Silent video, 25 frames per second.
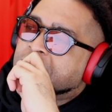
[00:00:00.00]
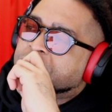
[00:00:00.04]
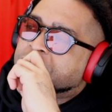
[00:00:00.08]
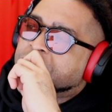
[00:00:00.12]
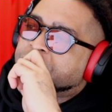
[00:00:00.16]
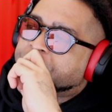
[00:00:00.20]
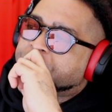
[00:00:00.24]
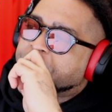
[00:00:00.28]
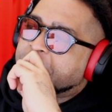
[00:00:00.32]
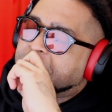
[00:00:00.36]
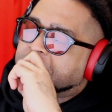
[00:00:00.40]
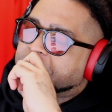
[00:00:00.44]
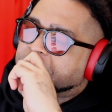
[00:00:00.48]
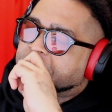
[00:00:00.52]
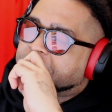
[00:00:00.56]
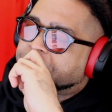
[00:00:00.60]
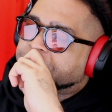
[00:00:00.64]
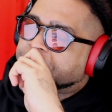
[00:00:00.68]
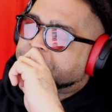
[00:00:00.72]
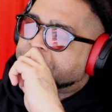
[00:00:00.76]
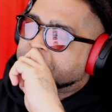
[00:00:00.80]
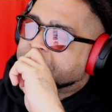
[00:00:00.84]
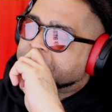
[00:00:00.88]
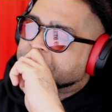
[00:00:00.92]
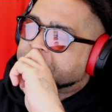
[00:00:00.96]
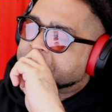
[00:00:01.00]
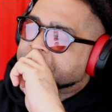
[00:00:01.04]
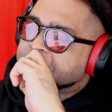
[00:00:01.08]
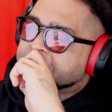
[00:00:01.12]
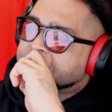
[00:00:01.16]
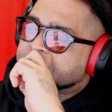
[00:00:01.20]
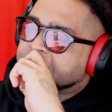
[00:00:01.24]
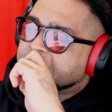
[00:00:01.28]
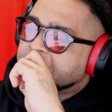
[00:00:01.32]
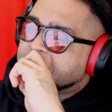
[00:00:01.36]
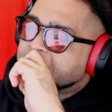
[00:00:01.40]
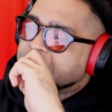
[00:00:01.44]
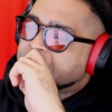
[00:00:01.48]
trailer
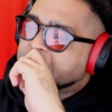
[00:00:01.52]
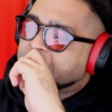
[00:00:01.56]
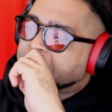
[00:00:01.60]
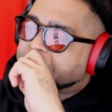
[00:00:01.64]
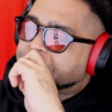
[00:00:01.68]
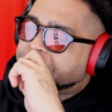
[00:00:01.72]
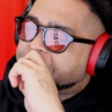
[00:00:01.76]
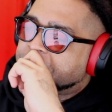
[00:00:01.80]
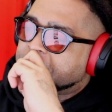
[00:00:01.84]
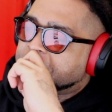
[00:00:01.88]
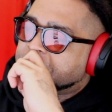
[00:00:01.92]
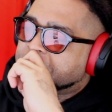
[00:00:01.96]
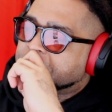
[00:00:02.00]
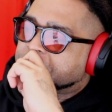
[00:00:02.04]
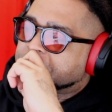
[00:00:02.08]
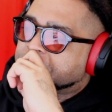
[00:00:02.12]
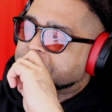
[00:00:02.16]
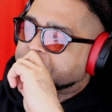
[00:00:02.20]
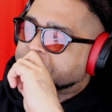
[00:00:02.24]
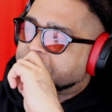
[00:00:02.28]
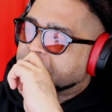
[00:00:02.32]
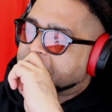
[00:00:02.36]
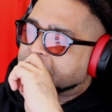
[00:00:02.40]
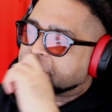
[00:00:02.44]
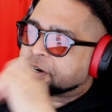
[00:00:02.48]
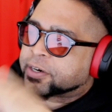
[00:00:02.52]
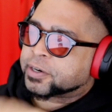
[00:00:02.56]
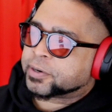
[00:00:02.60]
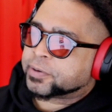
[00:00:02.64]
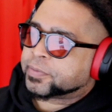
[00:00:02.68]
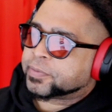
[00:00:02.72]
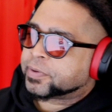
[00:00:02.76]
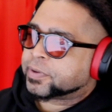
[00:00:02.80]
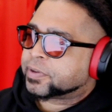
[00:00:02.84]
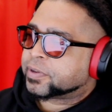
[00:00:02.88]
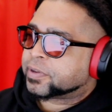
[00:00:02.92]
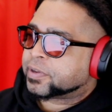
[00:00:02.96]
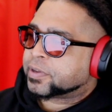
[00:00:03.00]
first, the official trailer
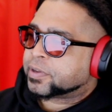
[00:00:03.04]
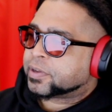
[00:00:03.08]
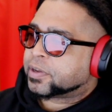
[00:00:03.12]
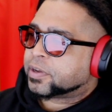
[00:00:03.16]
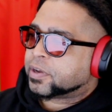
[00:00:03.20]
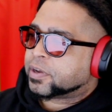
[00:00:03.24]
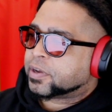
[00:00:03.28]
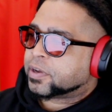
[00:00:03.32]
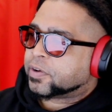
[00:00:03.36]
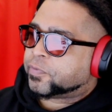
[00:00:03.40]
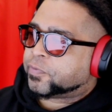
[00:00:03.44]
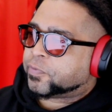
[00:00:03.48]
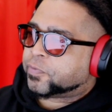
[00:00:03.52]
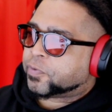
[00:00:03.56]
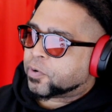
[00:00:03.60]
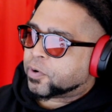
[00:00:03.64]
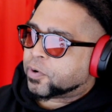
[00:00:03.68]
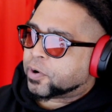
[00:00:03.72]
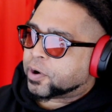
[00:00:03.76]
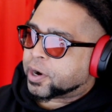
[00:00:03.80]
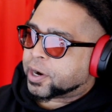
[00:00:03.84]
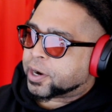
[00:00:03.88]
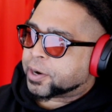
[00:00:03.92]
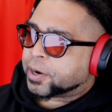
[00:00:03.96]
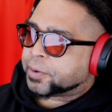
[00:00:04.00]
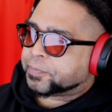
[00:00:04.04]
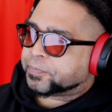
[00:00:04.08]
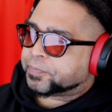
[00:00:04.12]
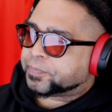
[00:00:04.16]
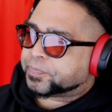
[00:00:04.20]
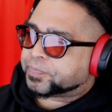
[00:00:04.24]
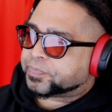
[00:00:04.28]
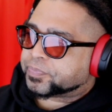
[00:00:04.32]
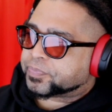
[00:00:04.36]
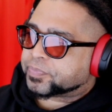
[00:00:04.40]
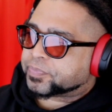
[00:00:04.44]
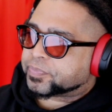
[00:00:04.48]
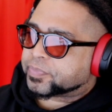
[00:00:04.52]
for
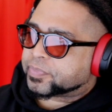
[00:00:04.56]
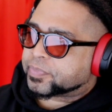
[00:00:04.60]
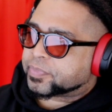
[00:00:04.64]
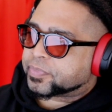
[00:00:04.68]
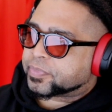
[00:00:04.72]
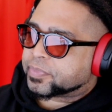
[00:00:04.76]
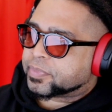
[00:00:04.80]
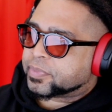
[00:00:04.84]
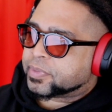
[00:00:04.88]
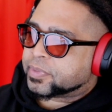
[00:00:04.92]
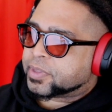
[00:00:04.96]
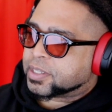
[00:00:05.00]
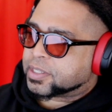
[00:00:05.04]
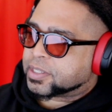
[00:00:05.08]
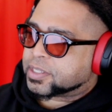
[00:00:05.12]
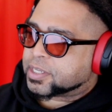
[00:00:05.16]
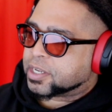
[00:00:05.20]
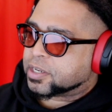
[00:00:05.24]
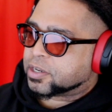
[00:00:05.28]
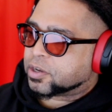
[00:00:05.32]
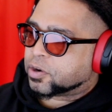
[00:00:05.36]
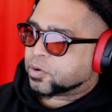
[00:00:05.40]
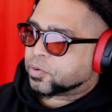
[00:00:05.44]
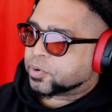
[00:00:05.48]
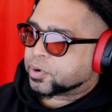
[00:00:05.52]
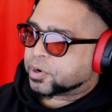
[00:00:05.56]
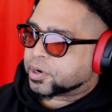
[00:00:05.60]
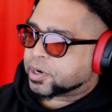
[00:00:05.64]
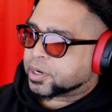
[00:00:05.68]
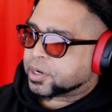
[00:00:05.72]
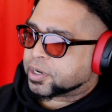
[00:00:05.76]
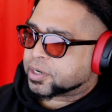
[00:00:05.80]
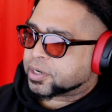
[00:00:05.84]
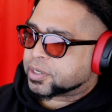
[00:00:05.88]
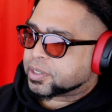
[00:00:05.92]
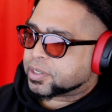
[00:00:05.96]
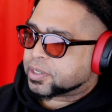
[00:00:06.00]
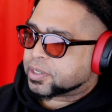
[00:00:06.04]
Nintendo World.